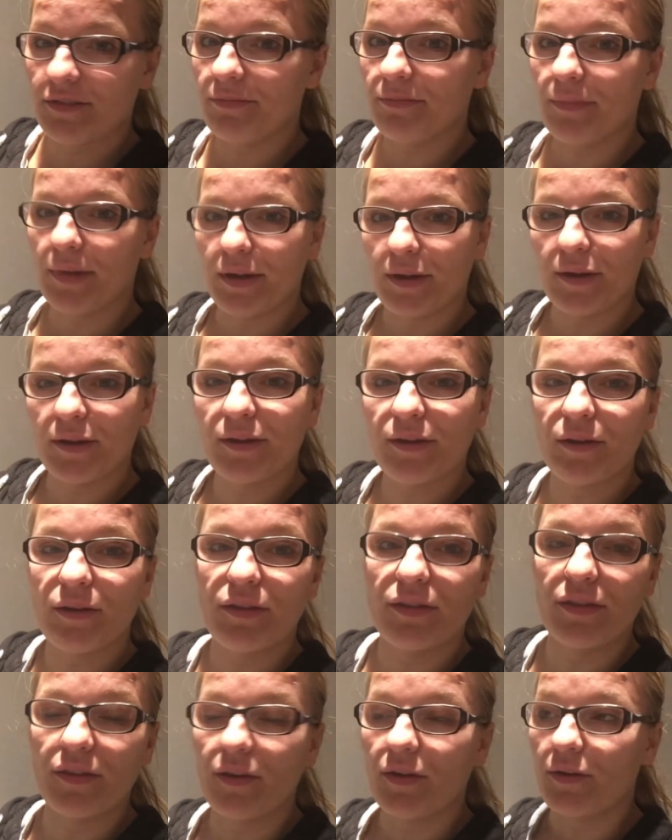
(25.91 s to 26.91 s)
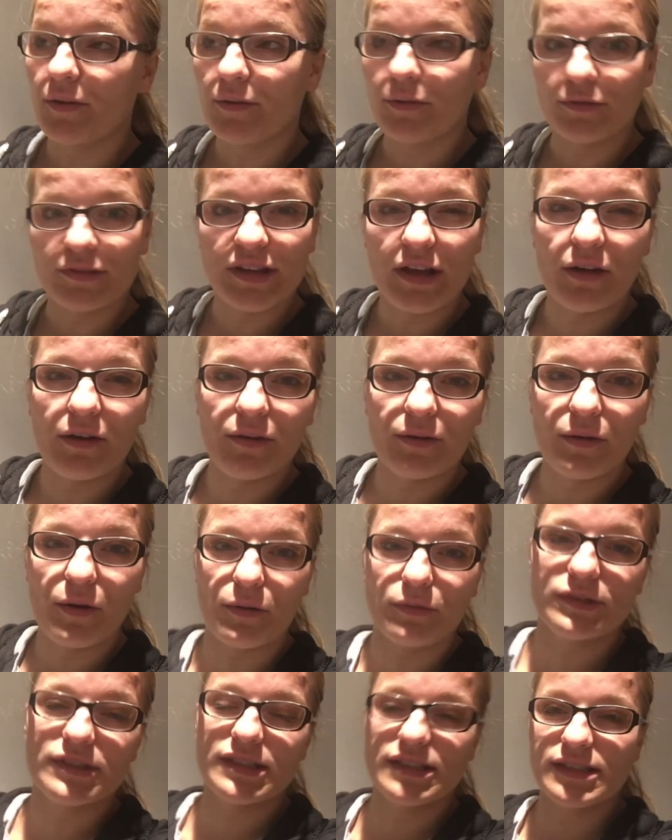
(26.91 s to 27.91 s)
My The hotel
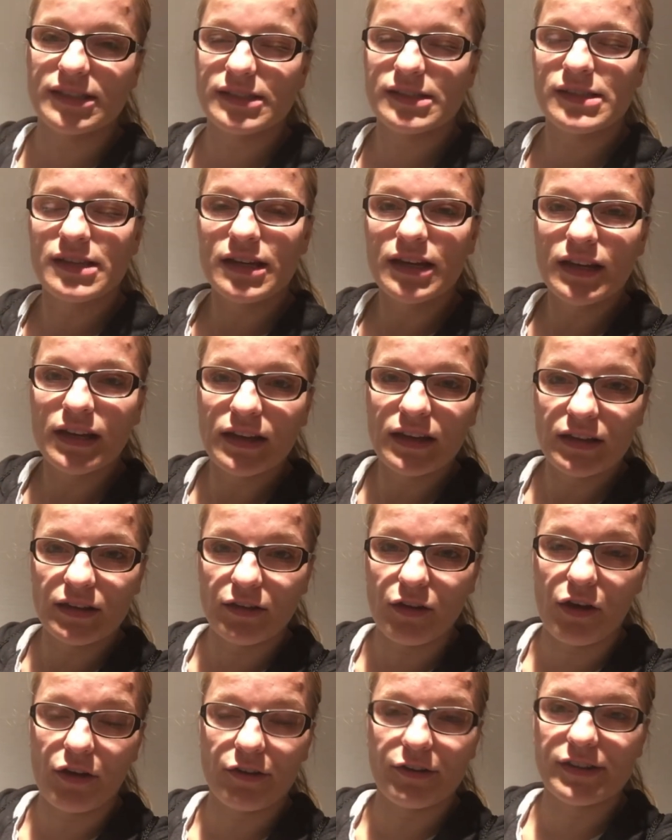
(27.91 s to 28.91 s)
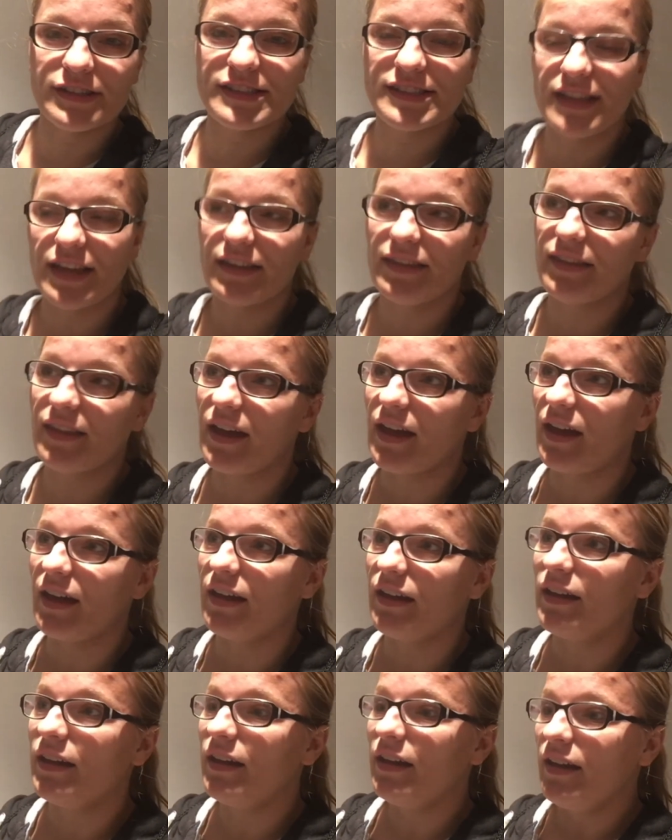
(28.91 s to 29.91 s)
hostess, Nari, said
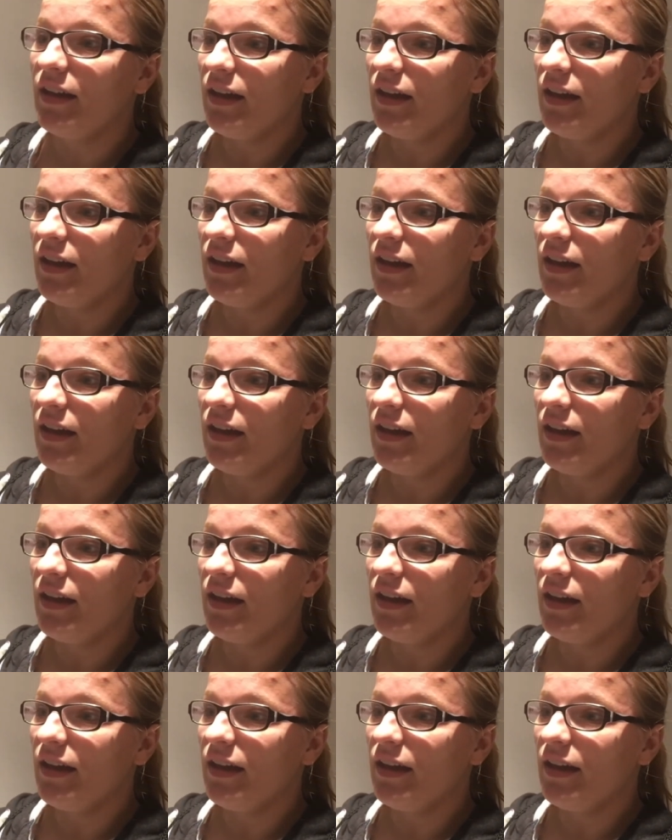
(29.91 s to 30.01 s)
that